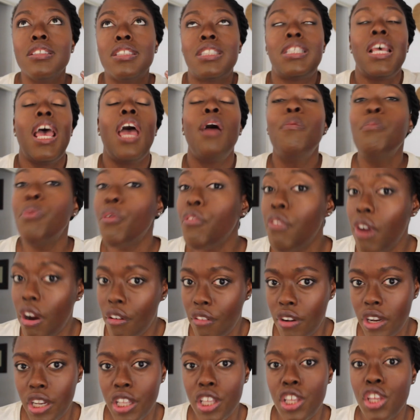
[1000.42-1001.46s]

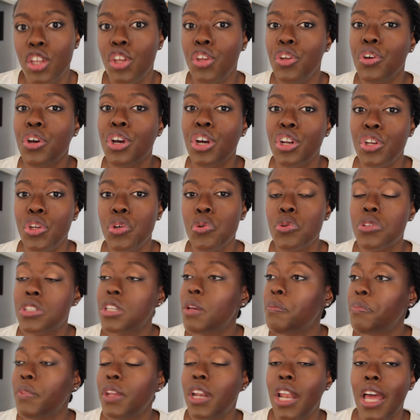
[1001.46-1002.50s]
temporarily you can use
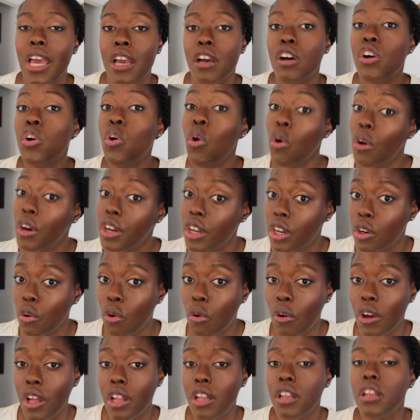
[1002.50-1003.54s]
something like a coconut
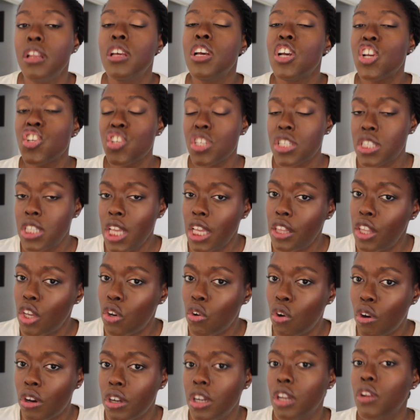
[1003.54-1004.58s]
oil. Just take the
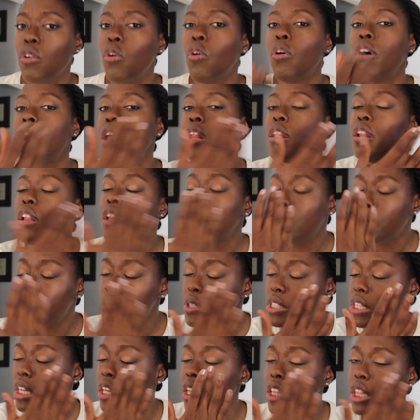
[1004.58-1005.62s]
coconut oil,
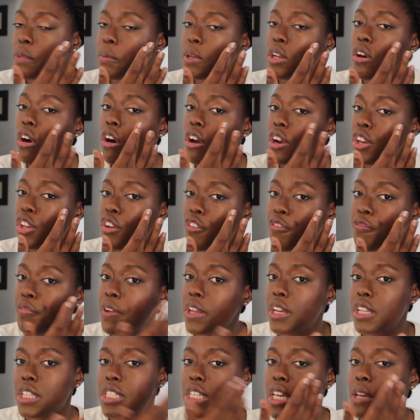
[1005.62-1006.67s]
put a little bit on your
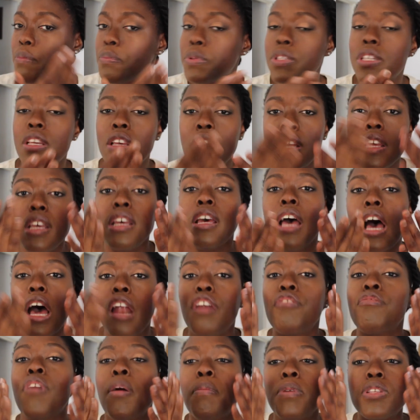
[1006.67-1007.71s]
fingertips
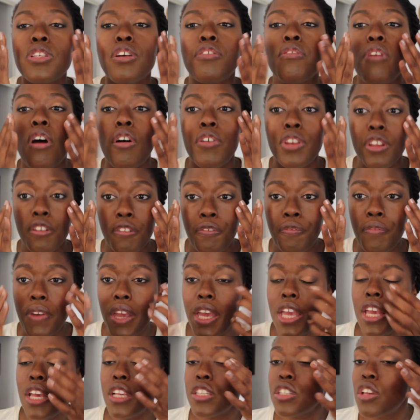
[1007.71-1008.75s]
and rub it around your
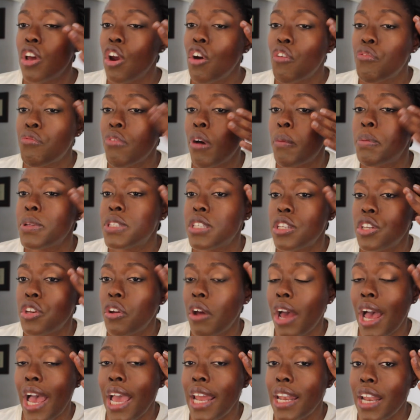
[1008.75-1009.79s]
face, rub it in
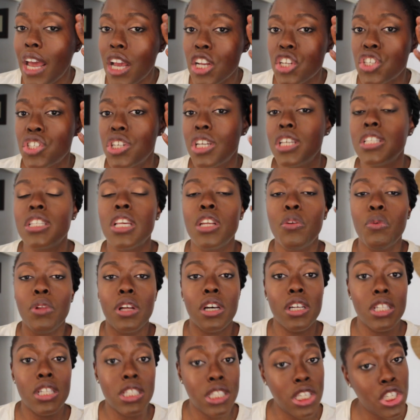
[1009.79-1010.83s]
your eyelashes. It will
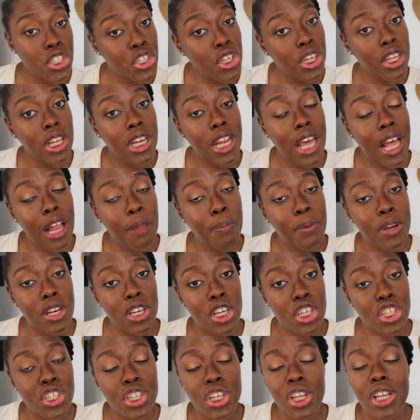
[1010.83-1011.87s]
help
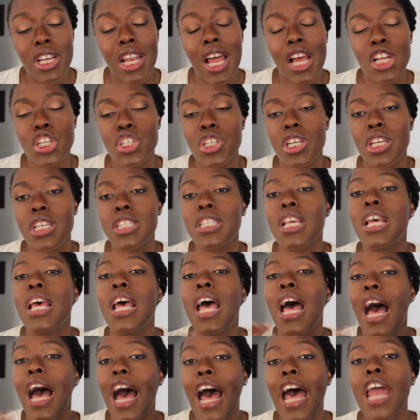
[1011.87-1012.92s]
condition your lashes,
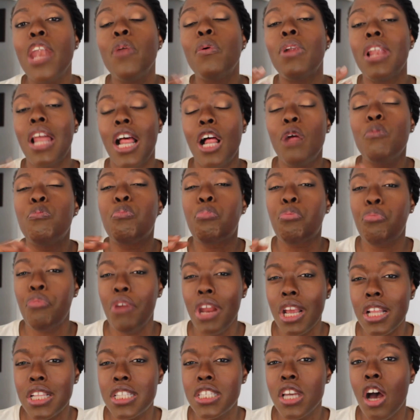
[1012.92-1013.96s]
and it will help
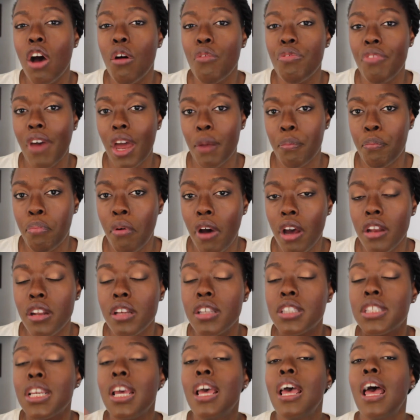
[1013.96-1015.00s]
break down that
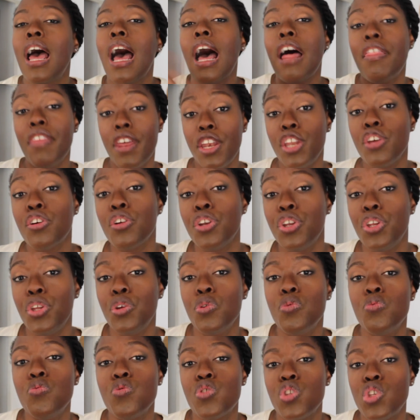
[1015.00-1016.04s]
product, and then you could
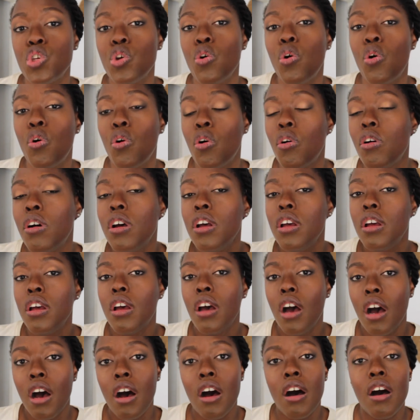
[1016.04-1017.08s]
use your
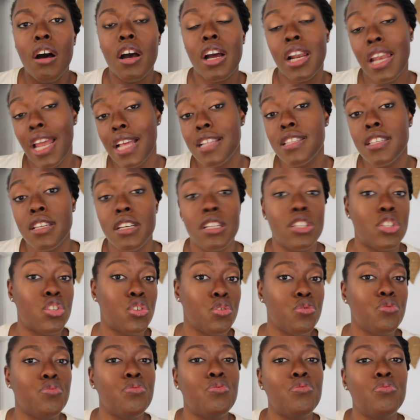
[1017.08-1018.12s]
cleanser
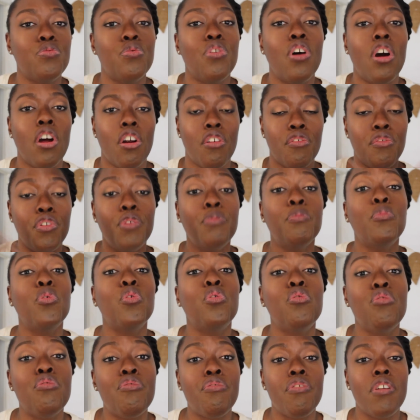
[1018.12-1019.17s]
to
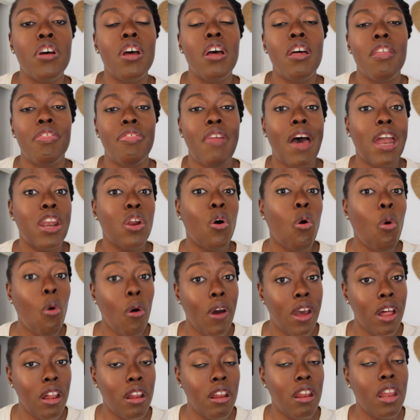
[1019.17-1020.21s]
remove that
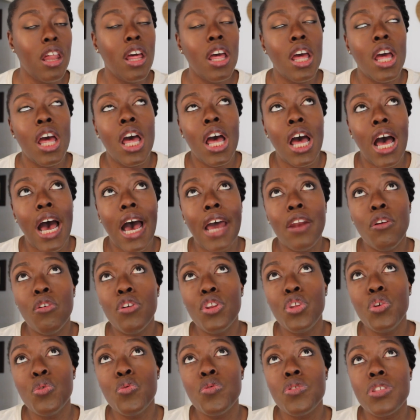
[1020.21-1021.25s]
oil. I
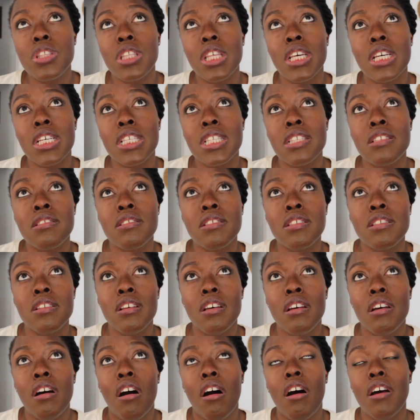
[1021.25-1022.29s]
don't use this
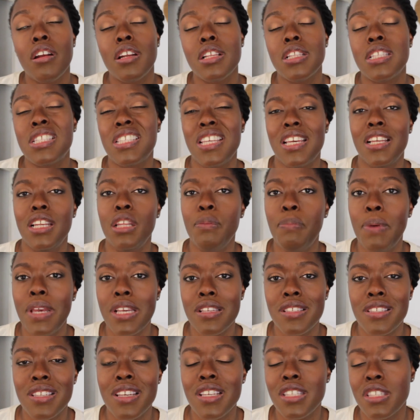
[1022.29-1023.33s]
on a daily
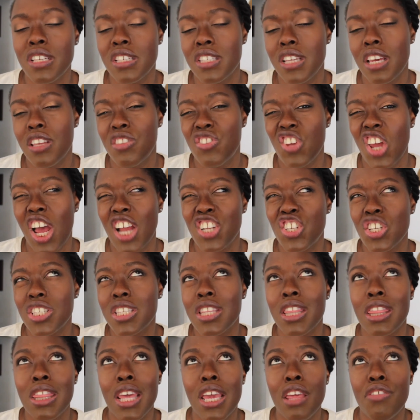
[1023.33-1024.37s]
basis because I just
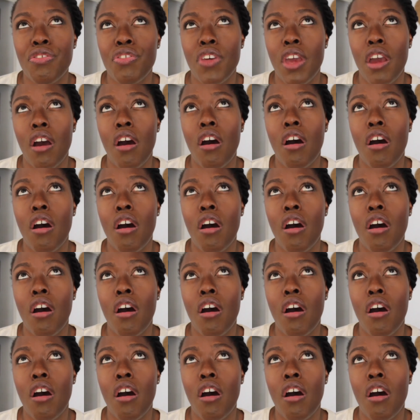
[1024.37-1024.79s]
think there